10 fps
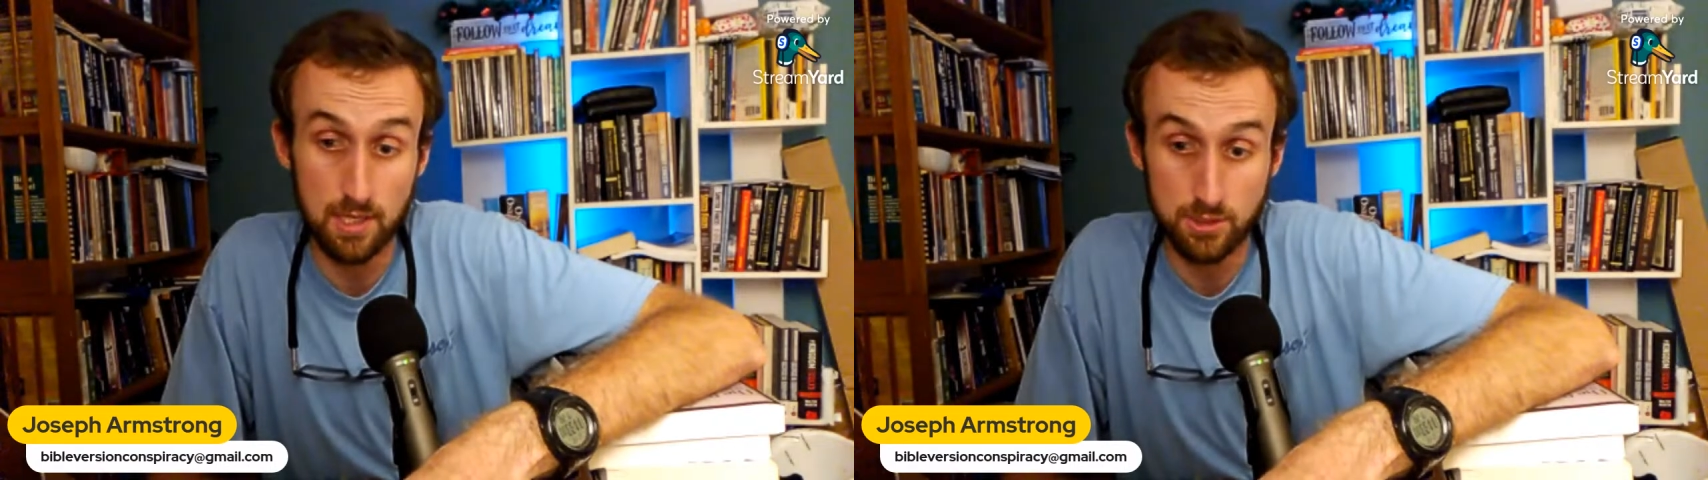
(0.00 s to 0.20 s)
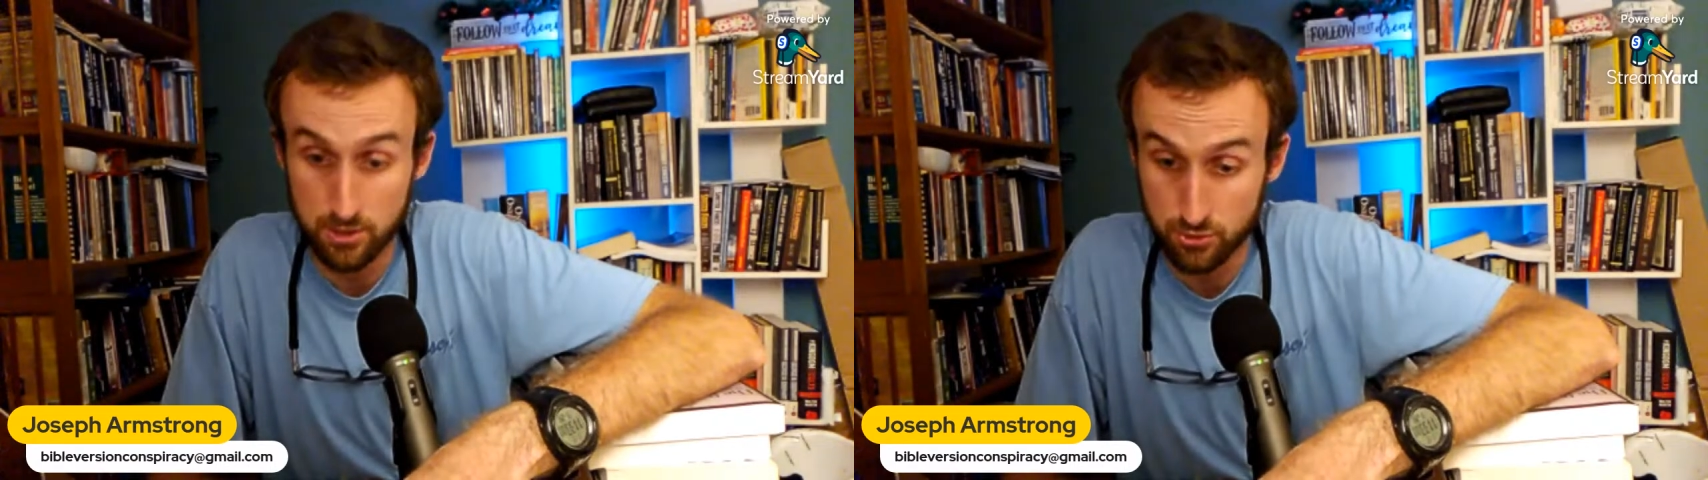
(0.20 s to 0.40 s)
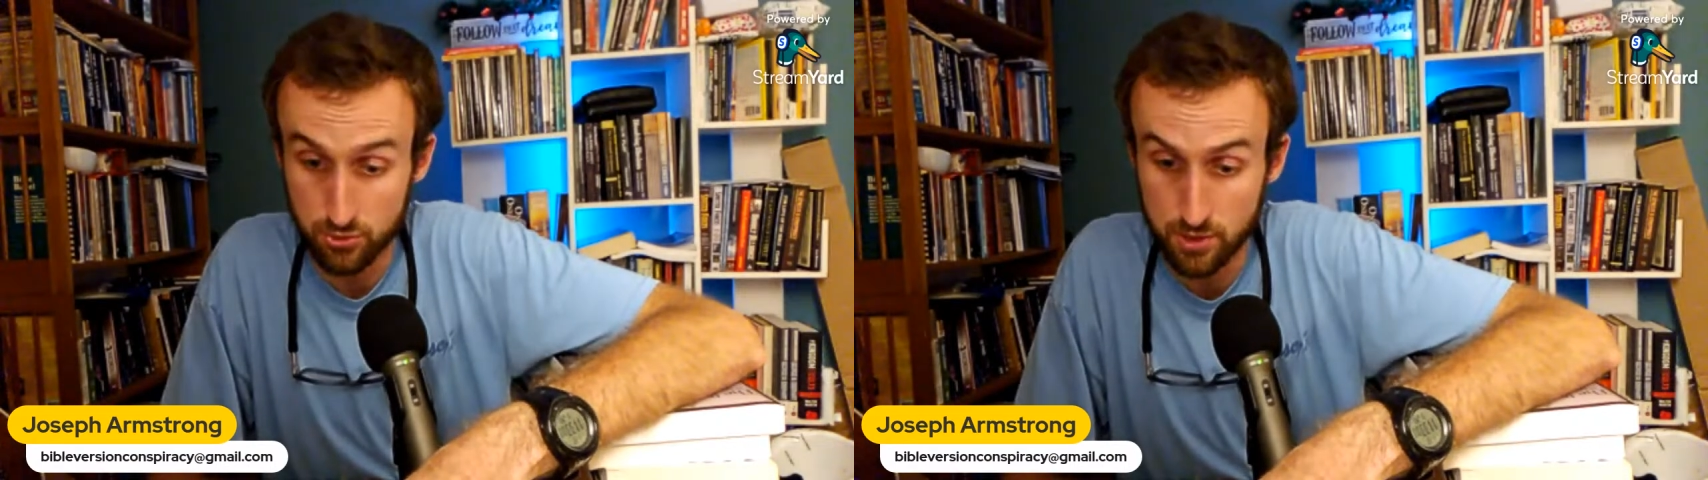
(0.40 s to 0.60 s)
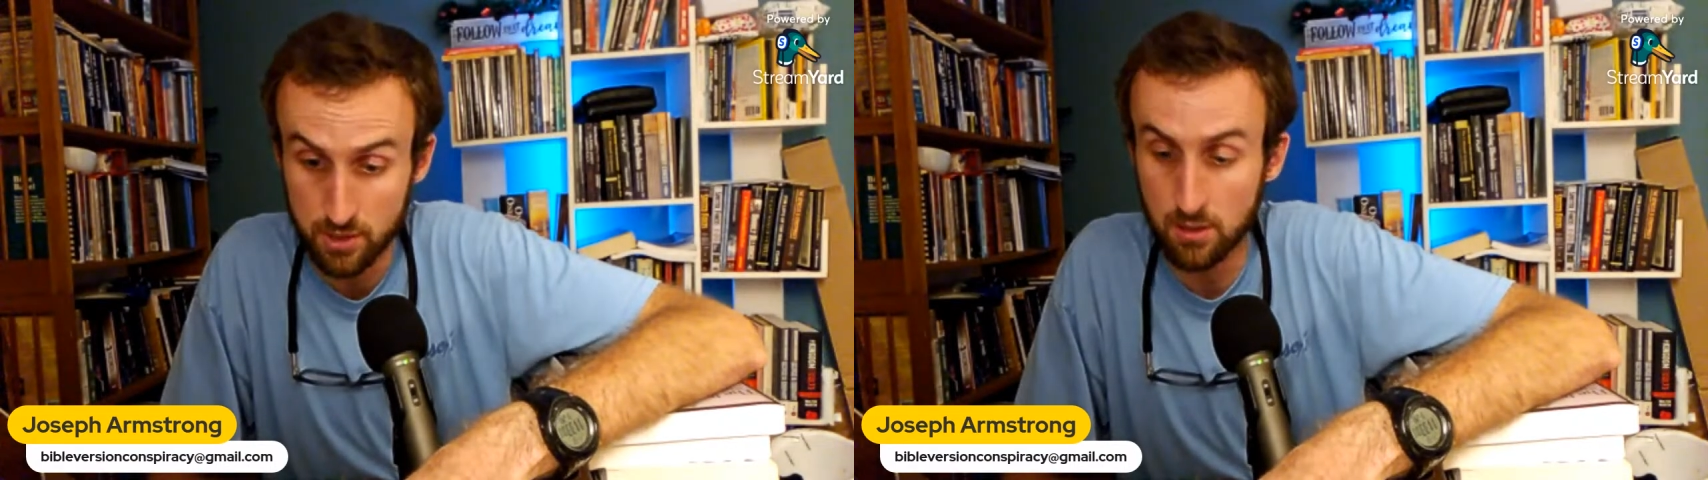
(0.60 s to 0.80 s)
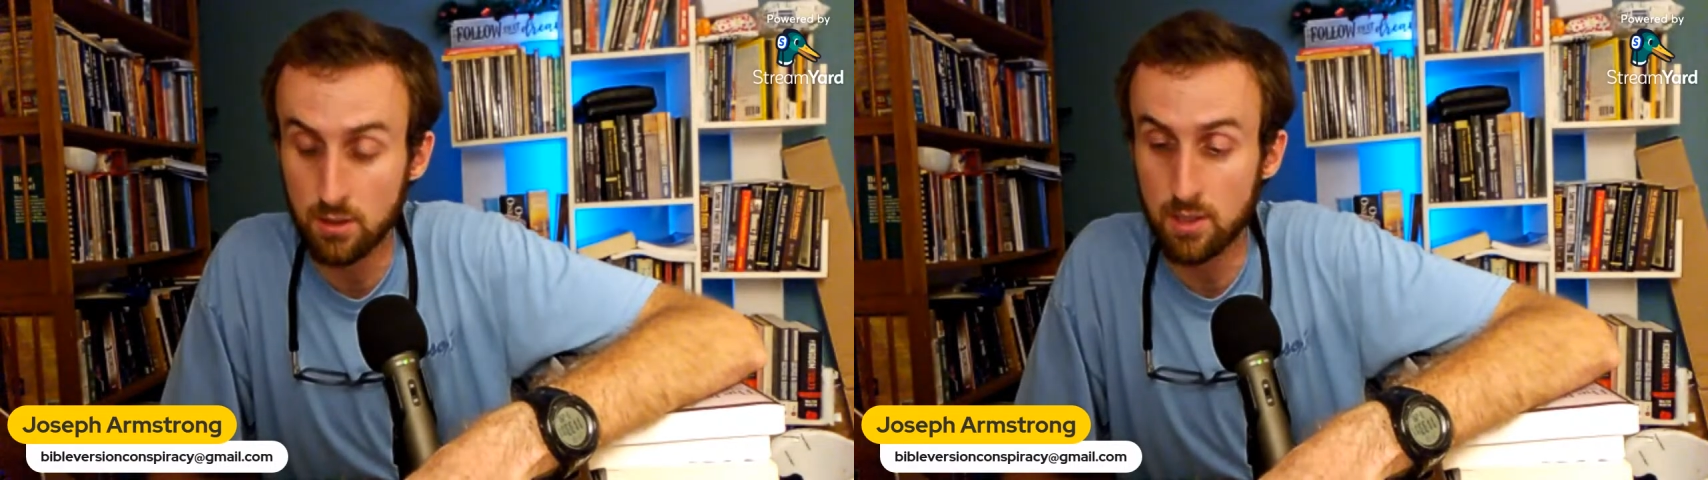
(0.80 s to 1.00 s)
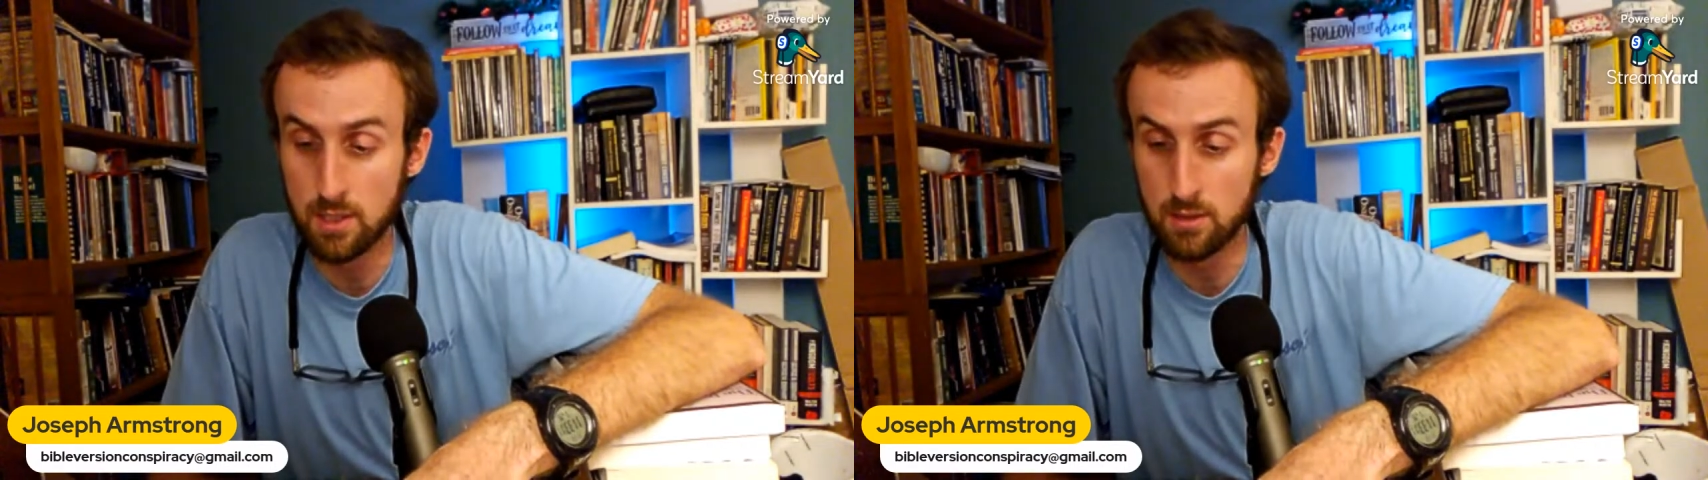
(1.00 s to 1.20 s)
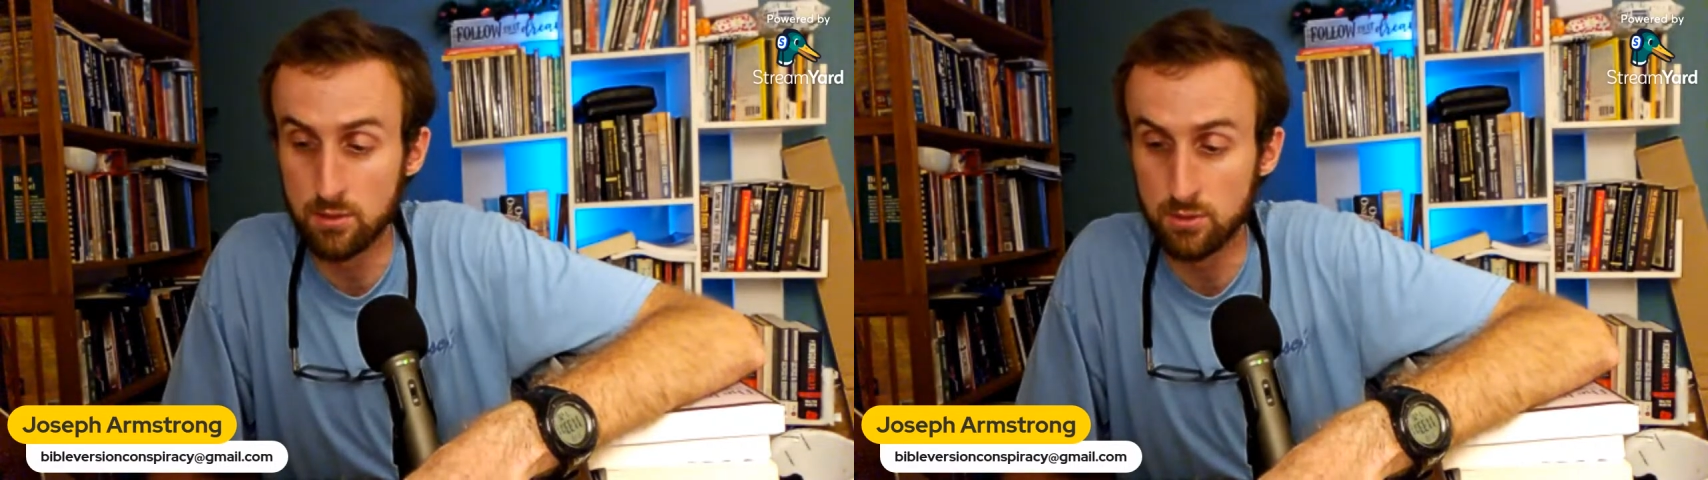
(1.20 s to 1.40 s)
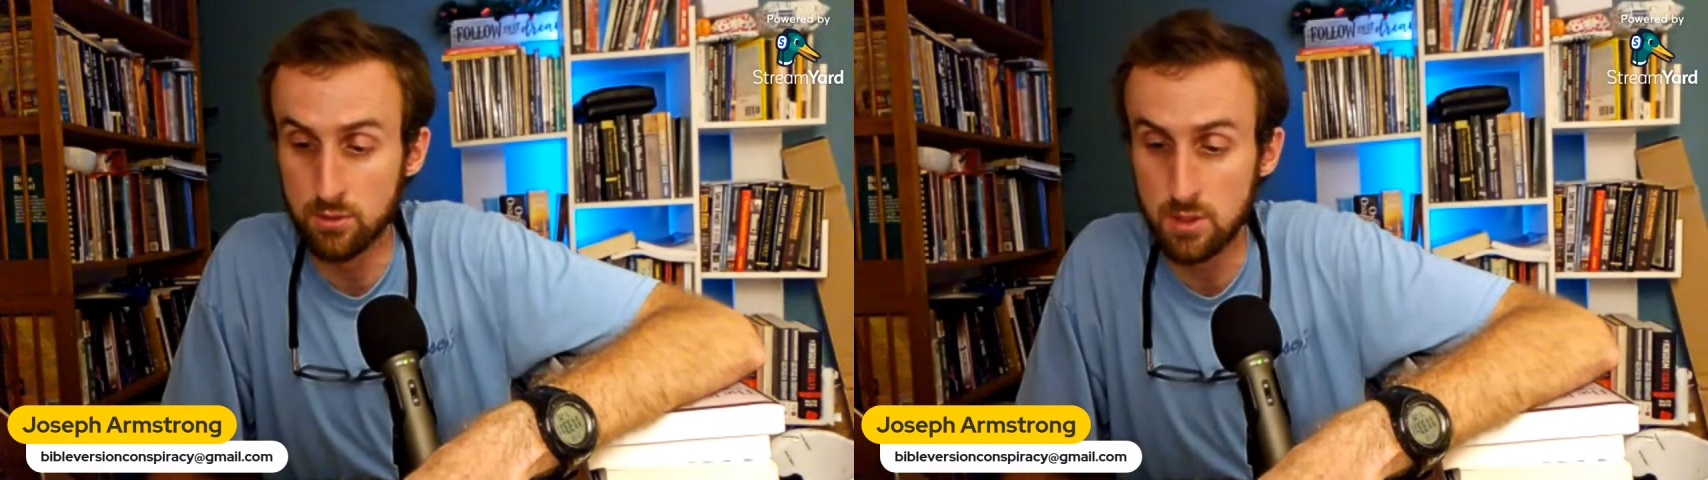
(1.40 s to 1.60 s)
Chesterton,
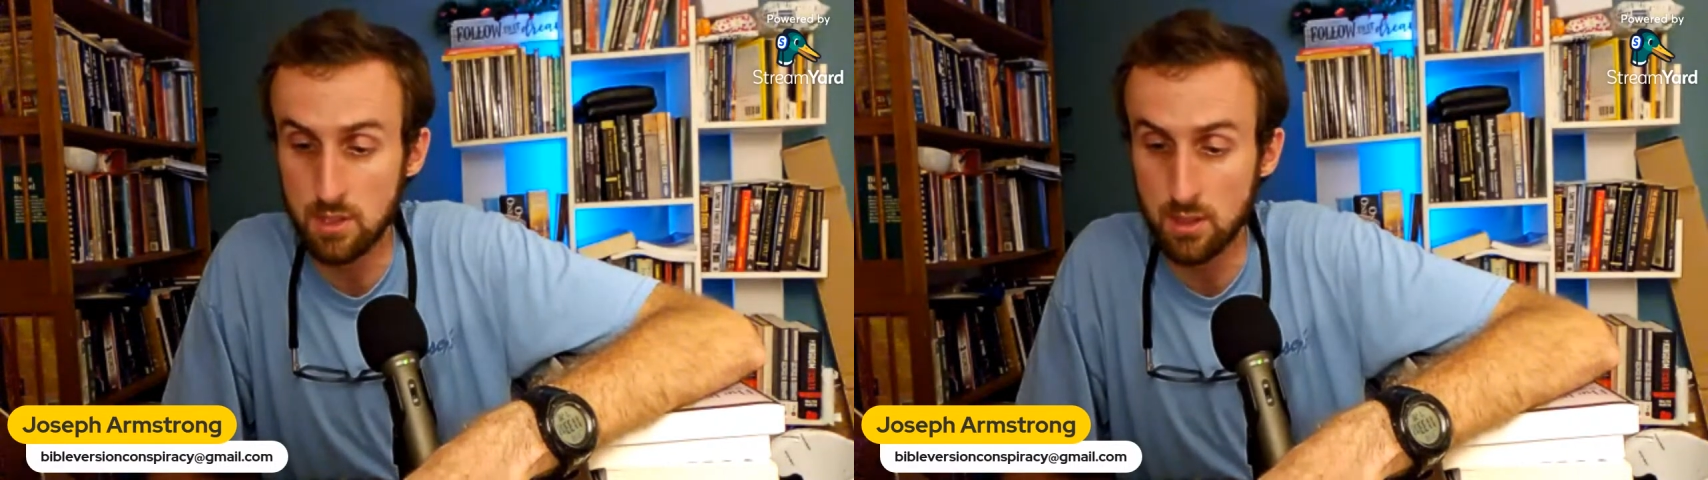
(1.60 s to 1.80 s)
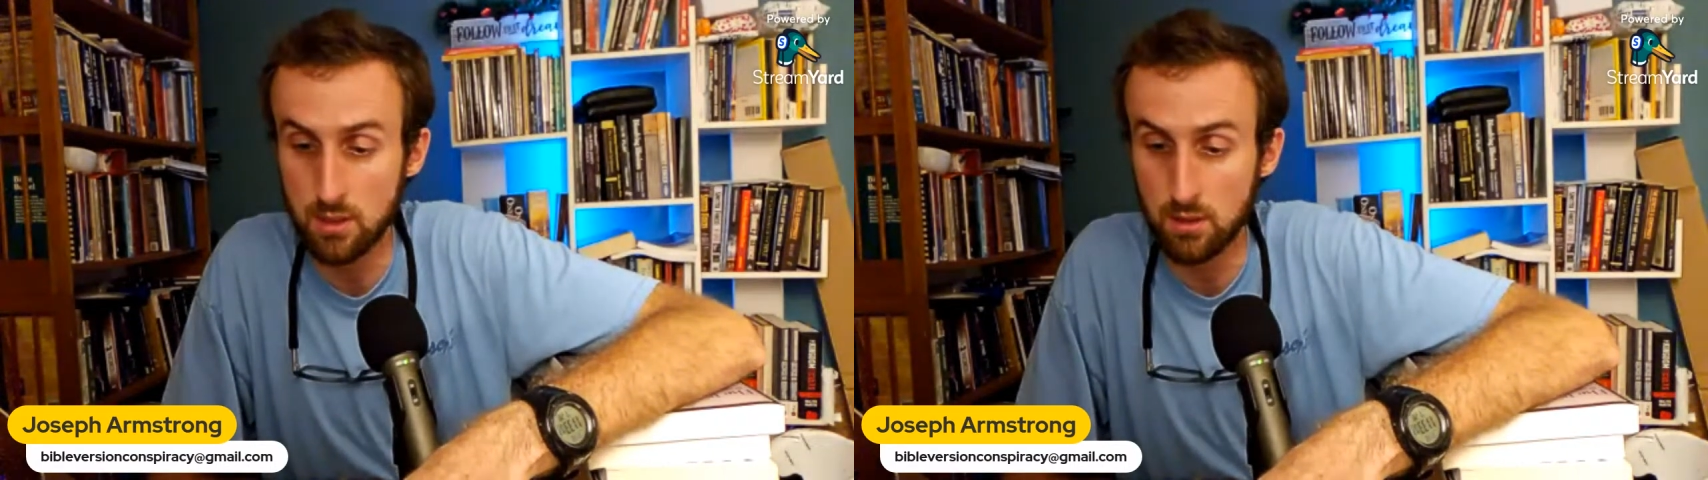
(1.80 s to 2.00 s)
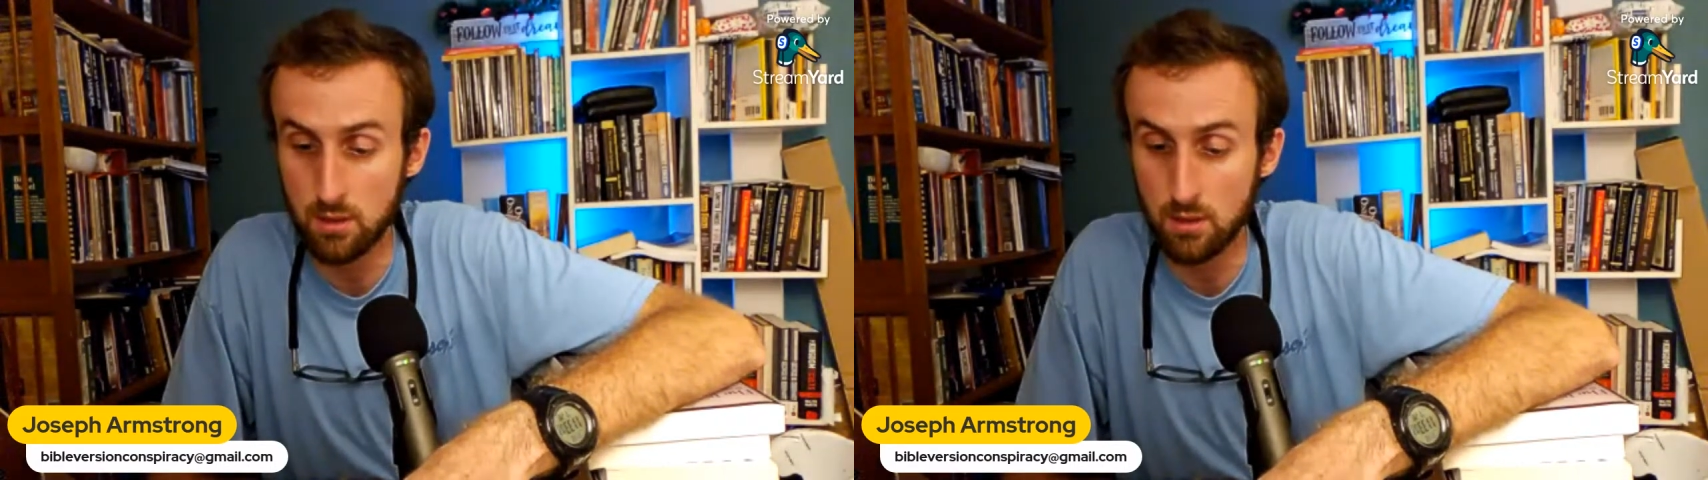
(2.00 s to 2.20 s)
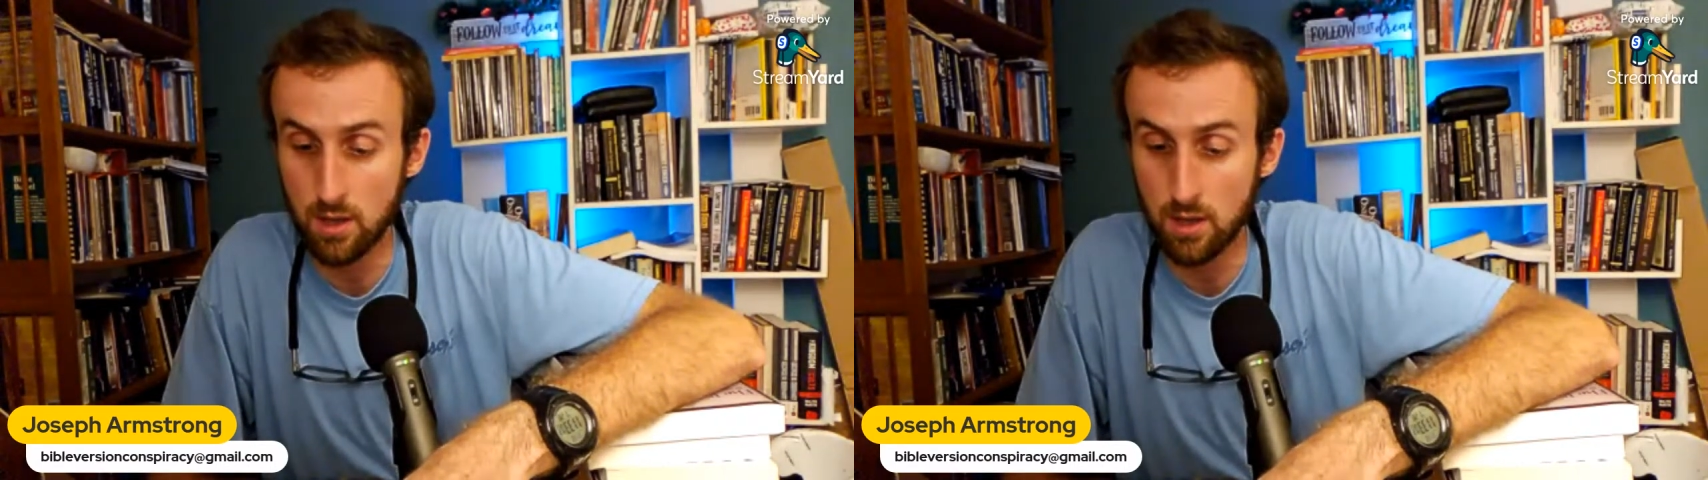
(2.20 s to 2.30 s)
is the